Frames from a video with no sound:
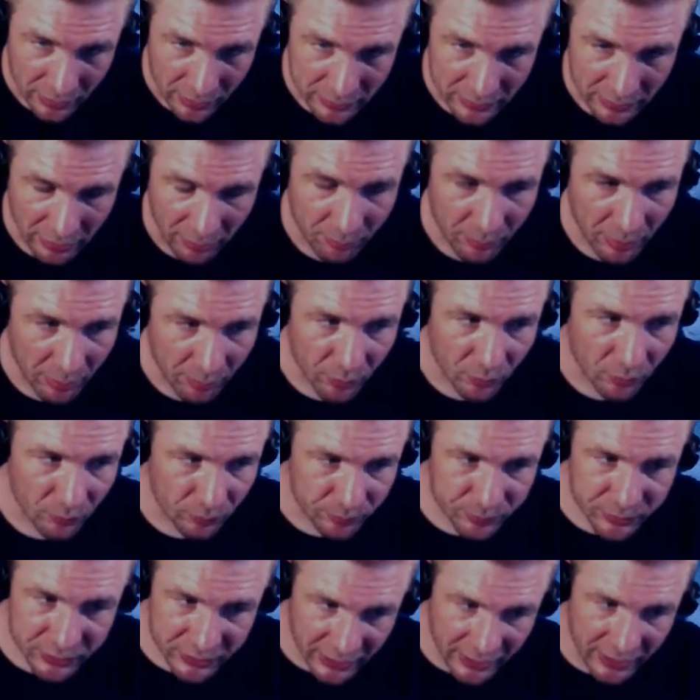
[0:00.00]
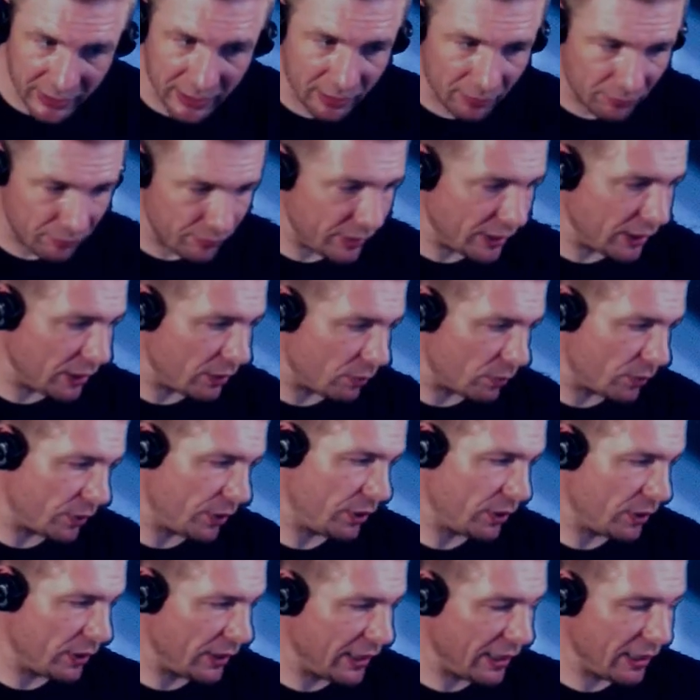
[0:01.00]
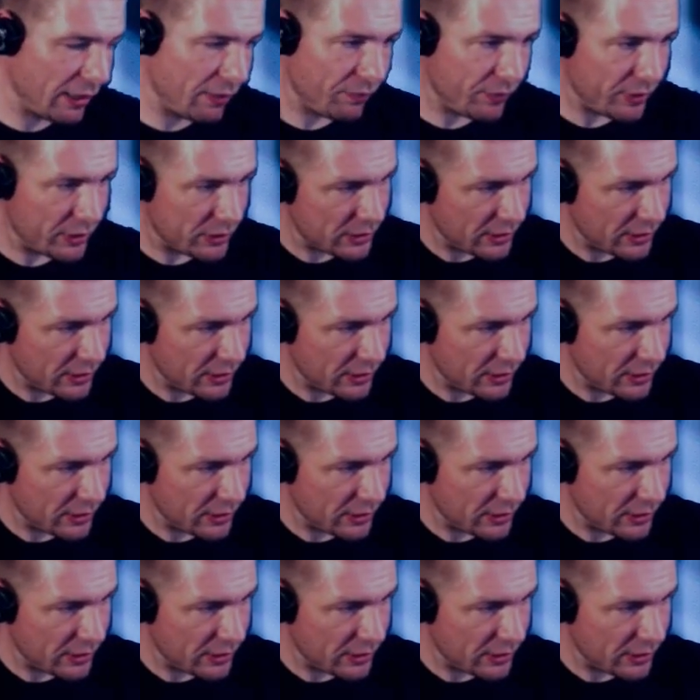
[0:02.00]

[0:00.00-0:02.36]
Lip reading: And I remember seeing a video where you can have this,